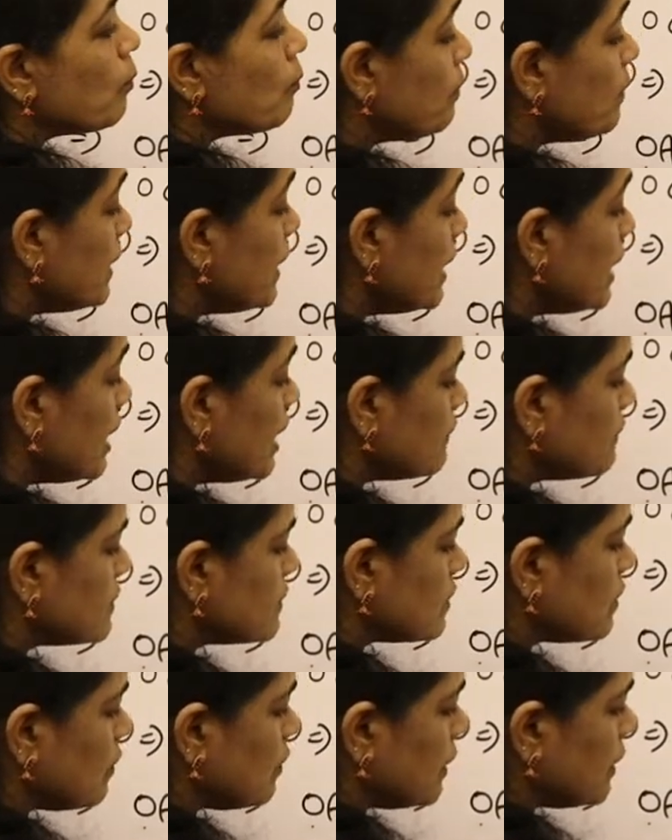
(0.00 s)
BF
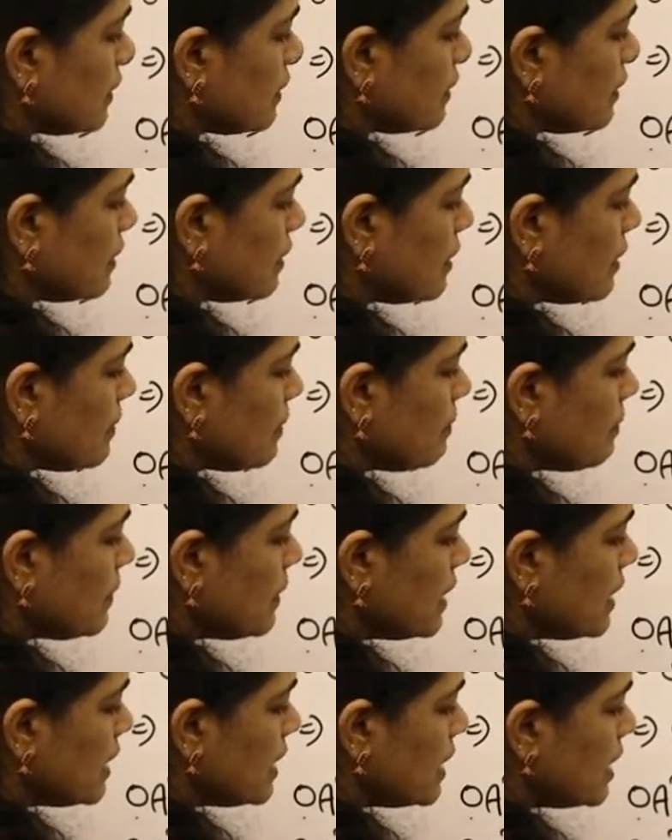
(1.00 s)
square.
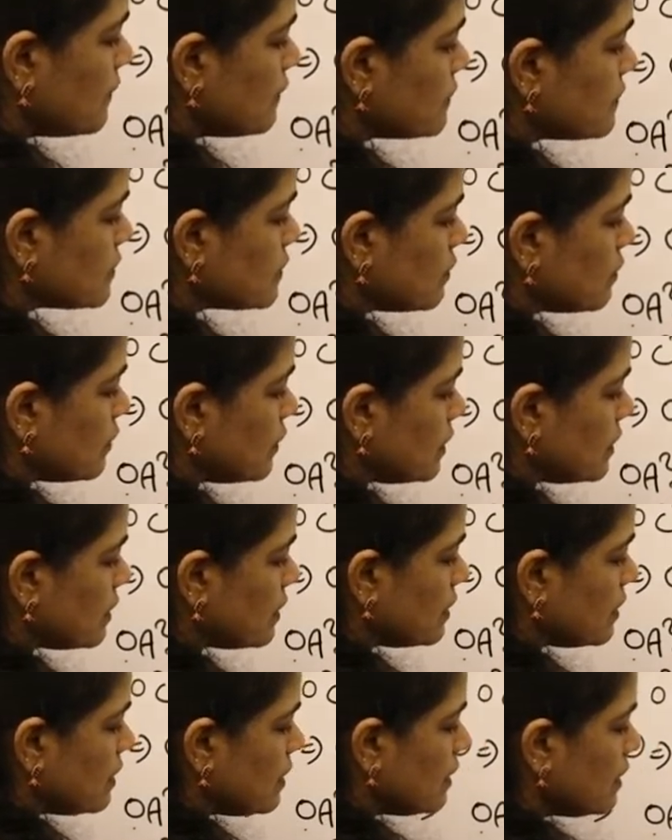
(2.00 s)
BF square.
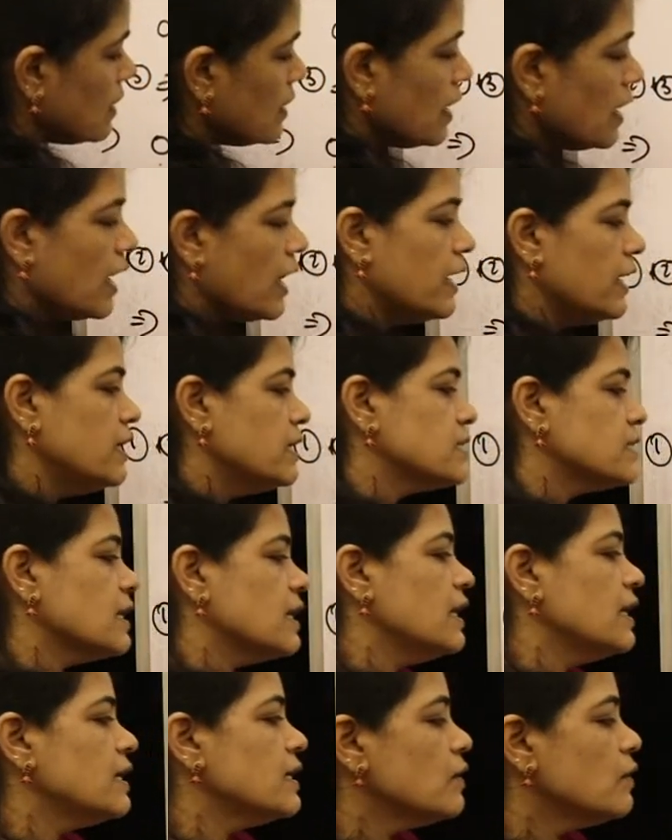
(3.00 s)
Idea is
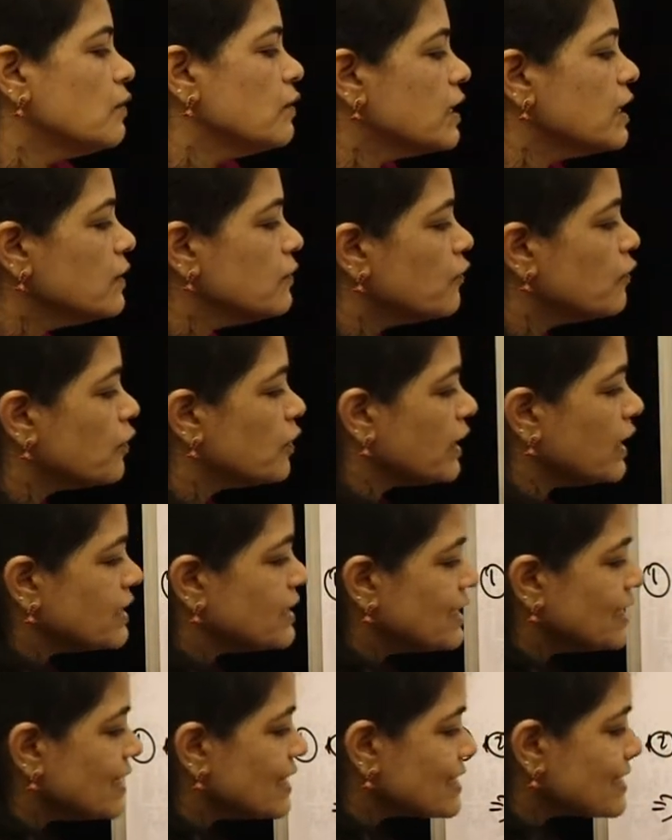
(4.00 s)
clear? Okay, for
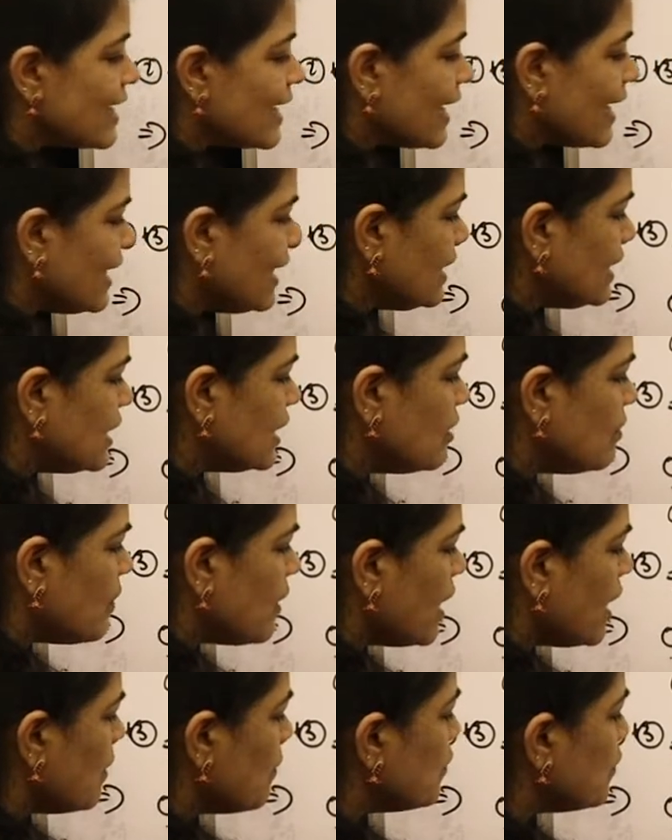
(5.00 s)
getting the second term,
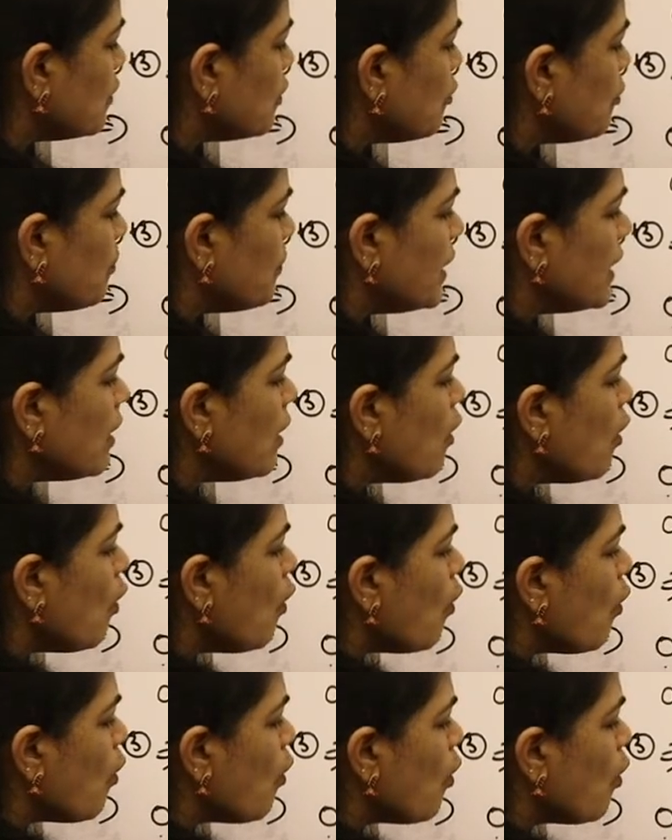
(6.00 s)
I am grouping
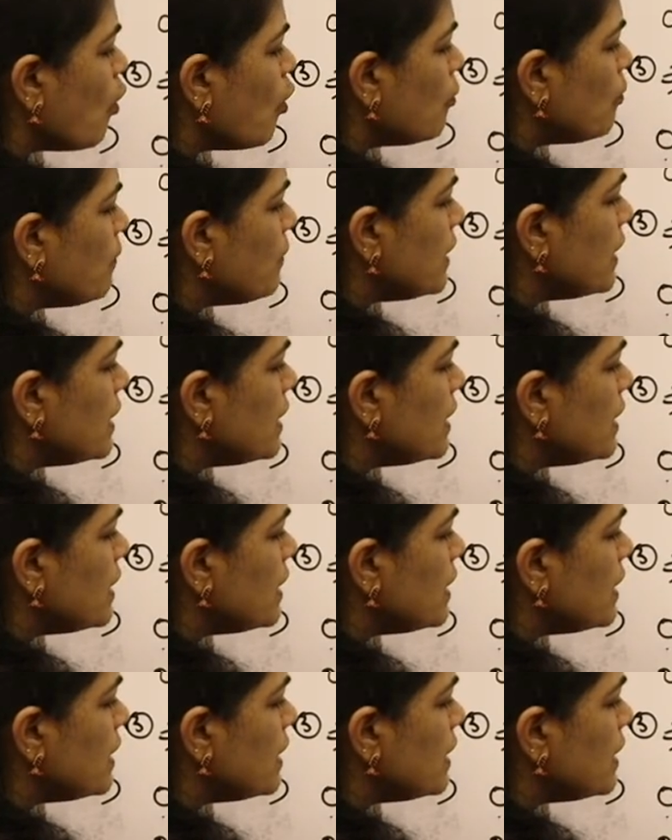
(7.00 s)
OB